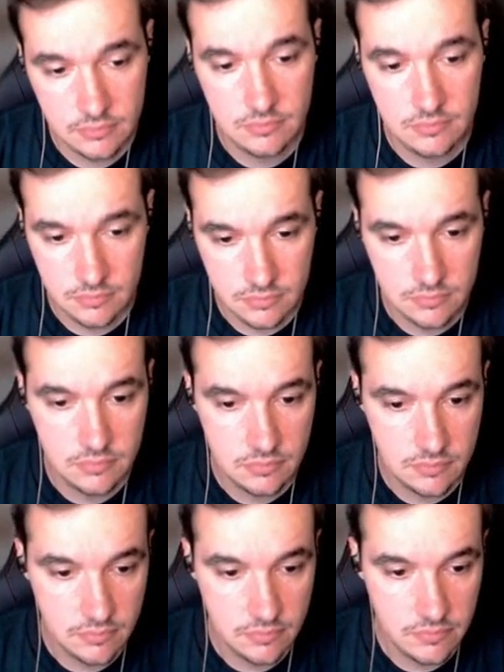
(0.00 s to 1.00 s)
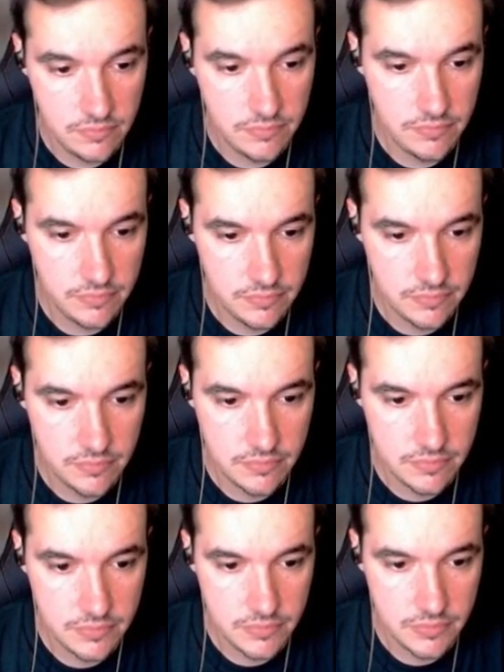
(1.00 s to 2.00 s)

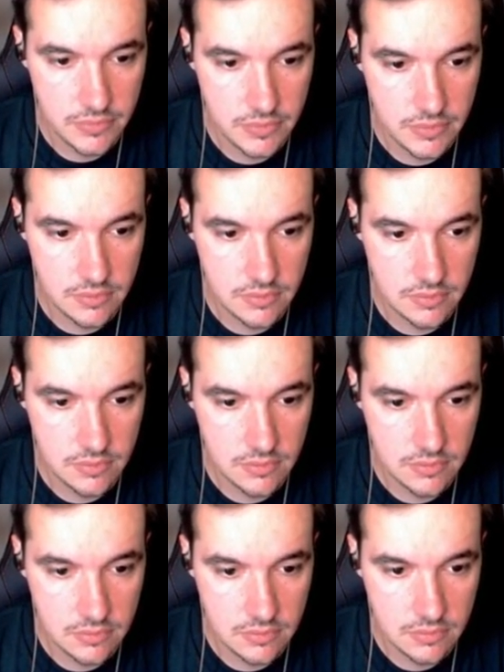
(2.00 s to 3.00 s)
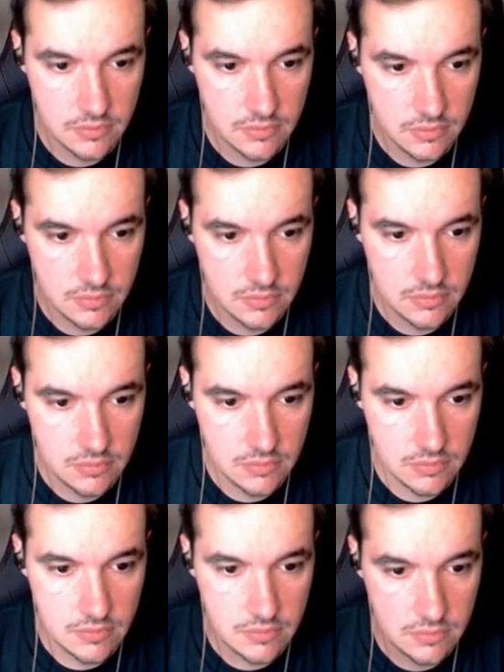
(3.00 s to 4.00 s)

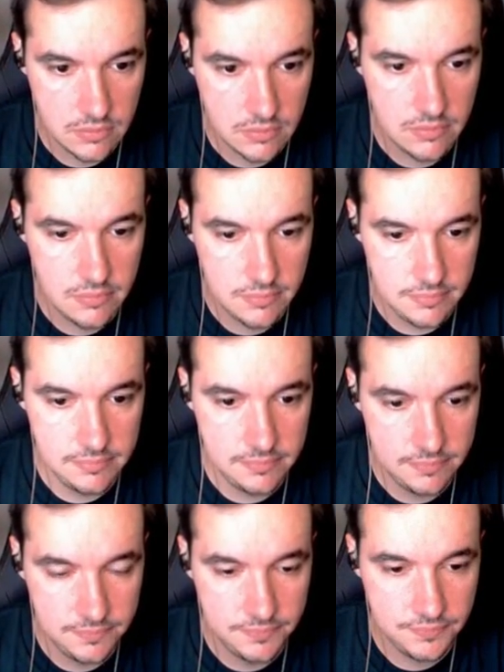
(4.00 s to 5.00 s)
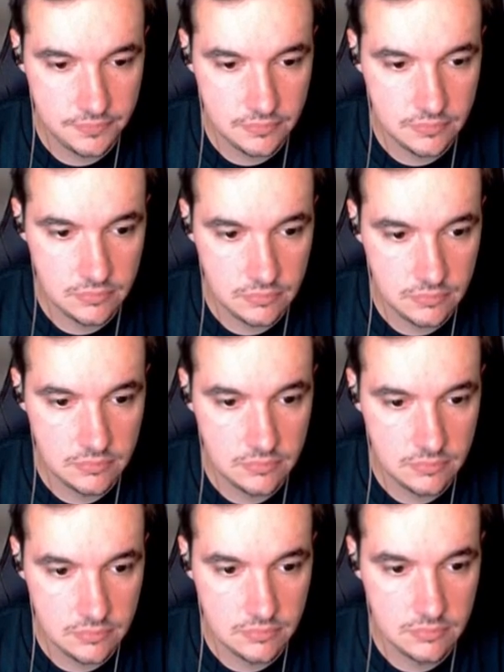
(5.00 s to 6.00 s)

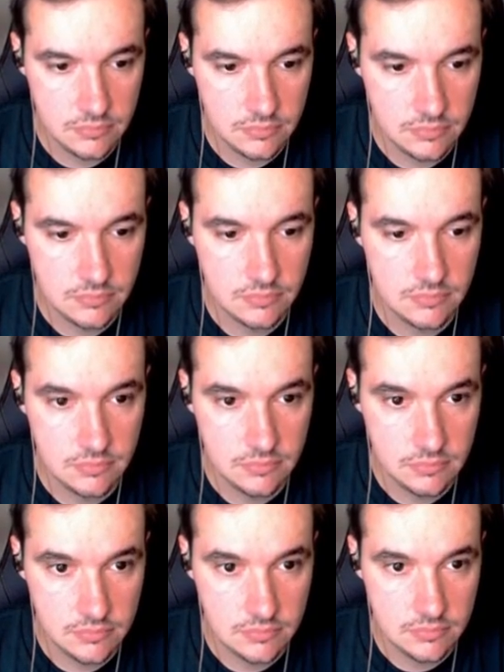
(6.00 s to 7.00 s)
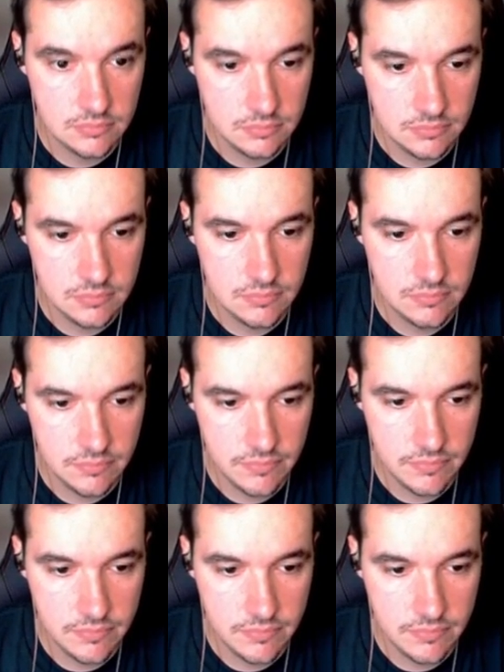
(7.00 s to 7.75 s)
No words are spoken by the person on screen.